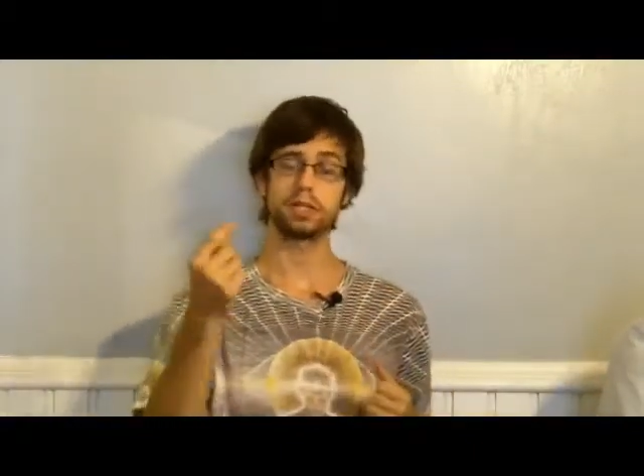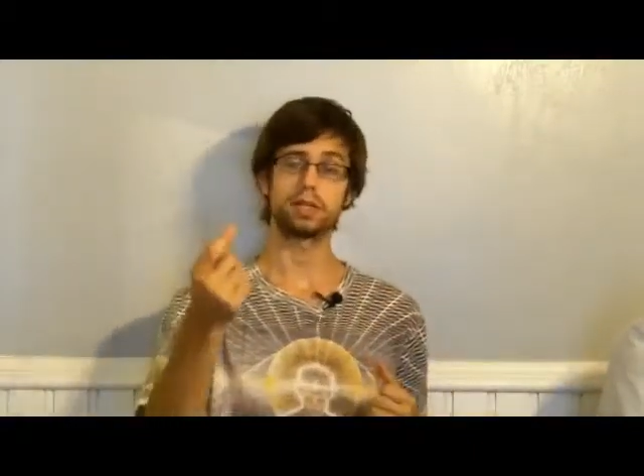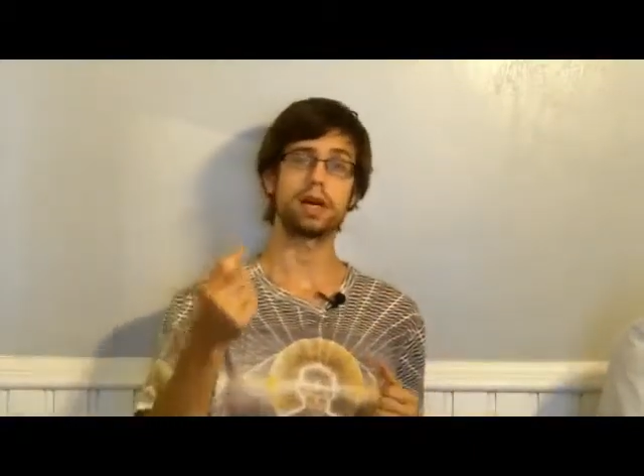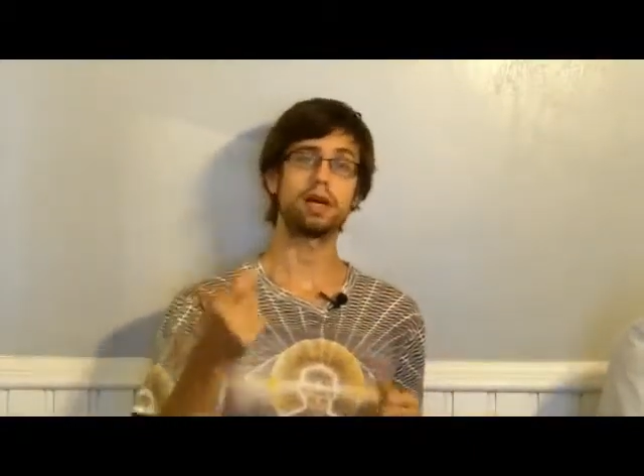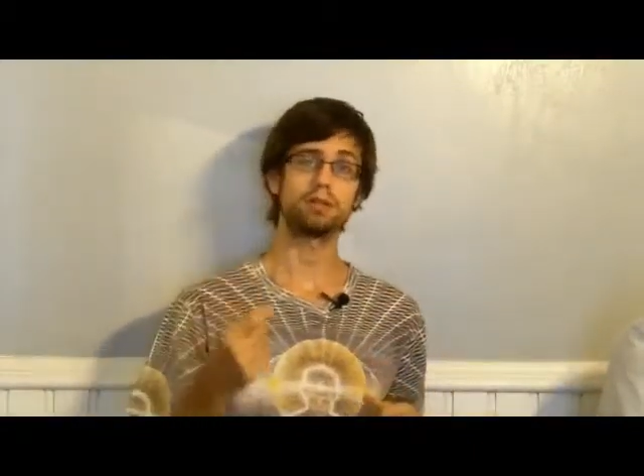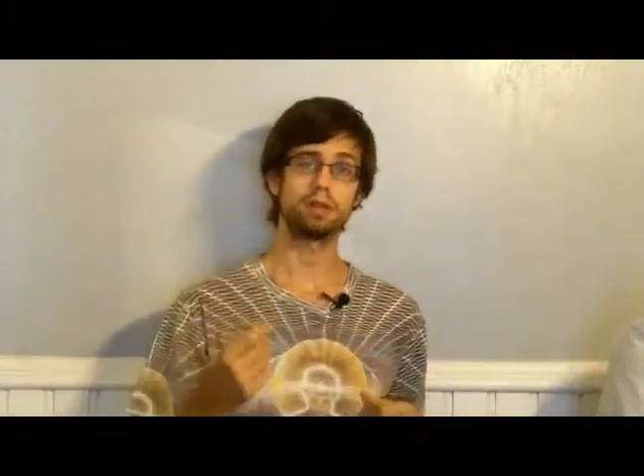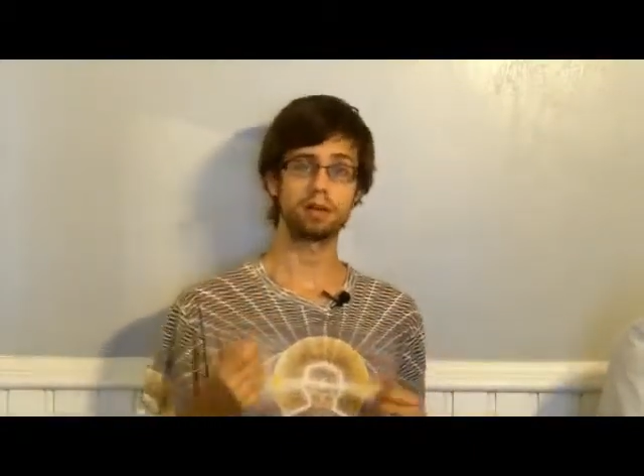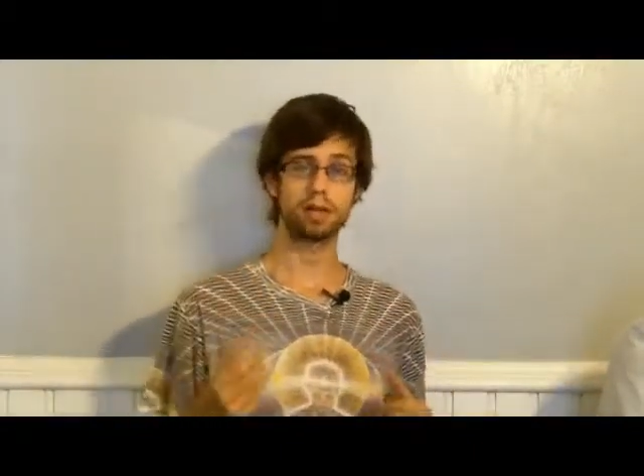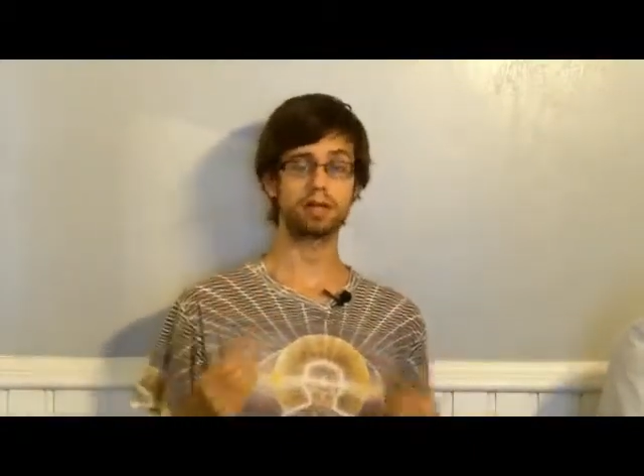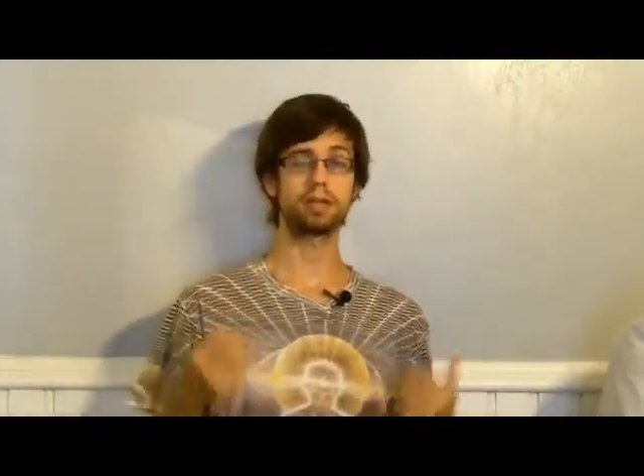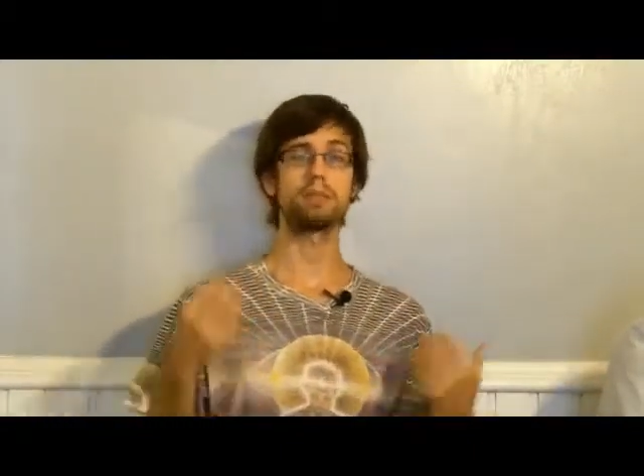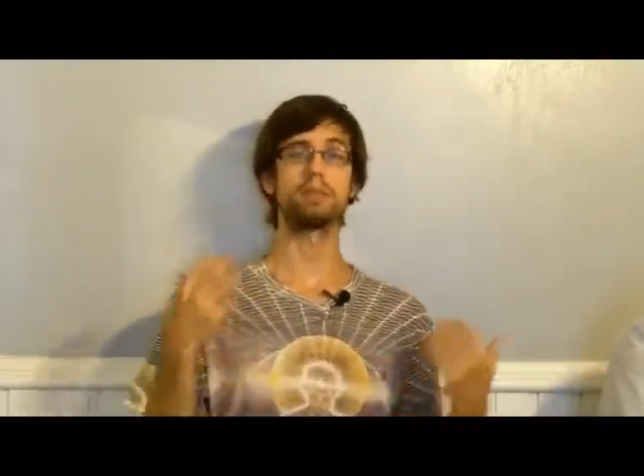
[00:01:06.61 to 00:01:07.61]
and
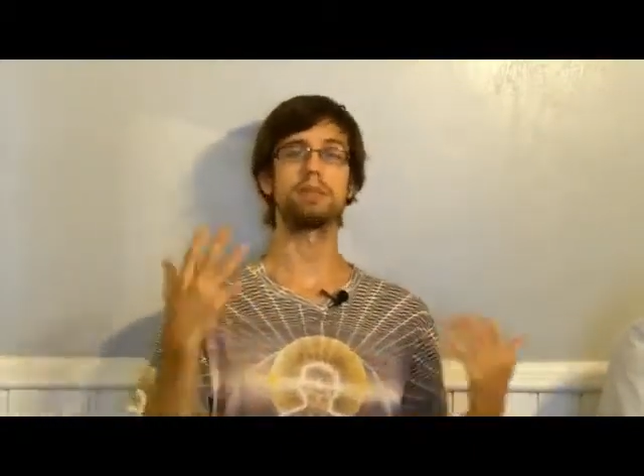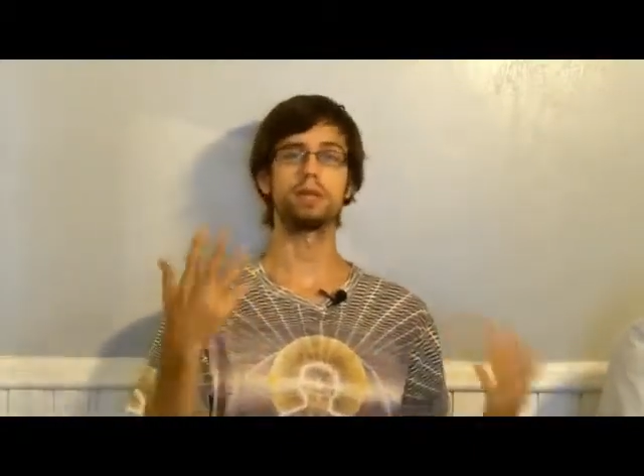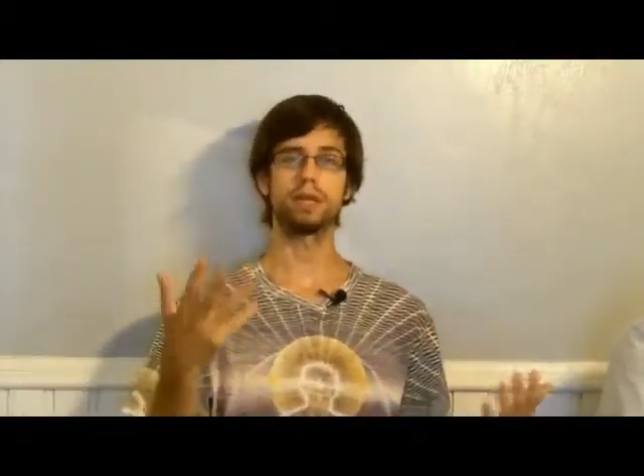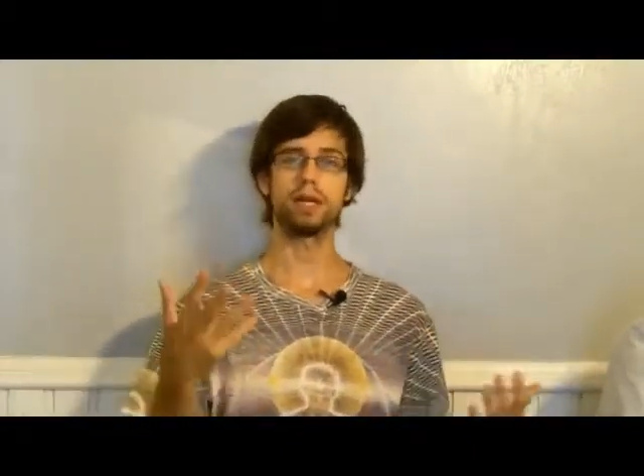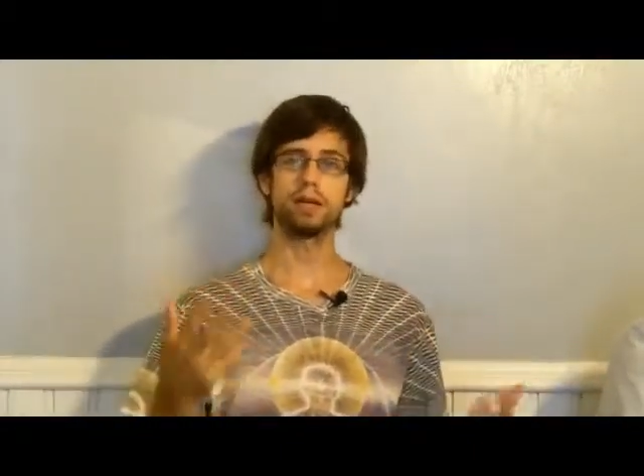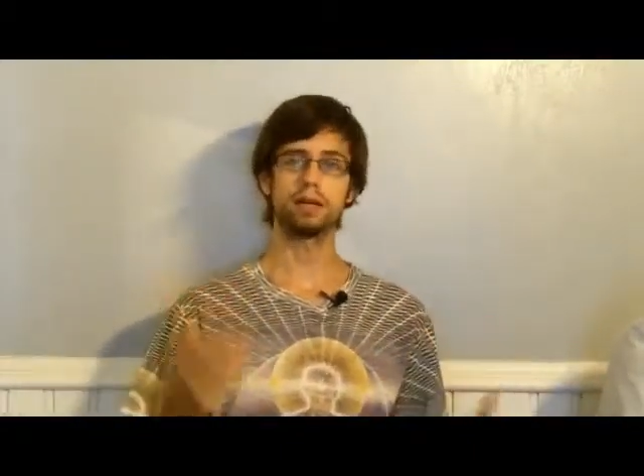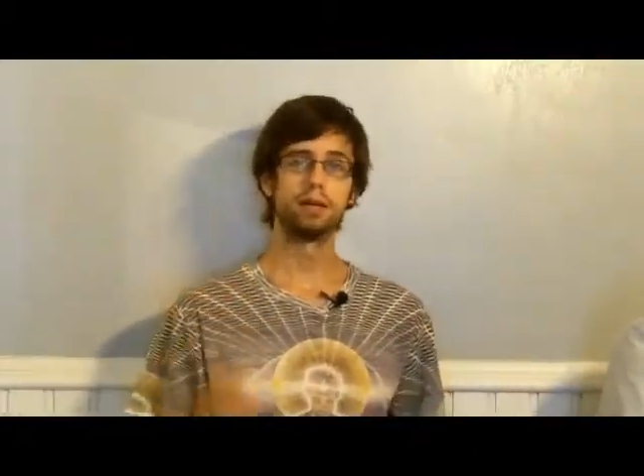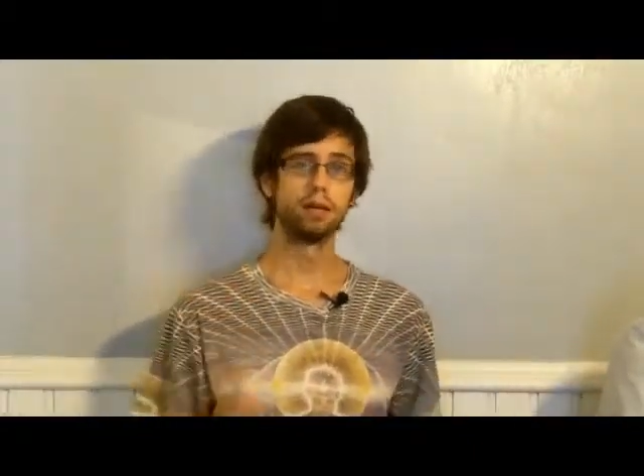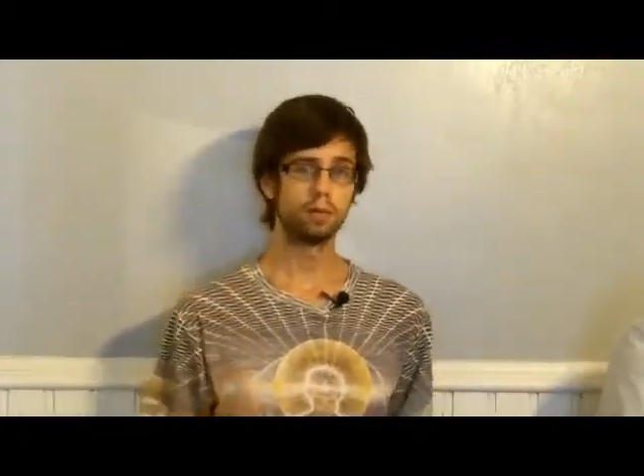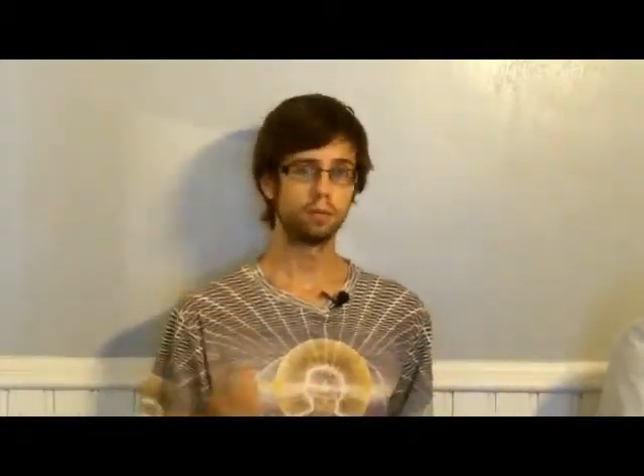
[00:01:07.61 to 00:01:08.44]
dialogue and communicate,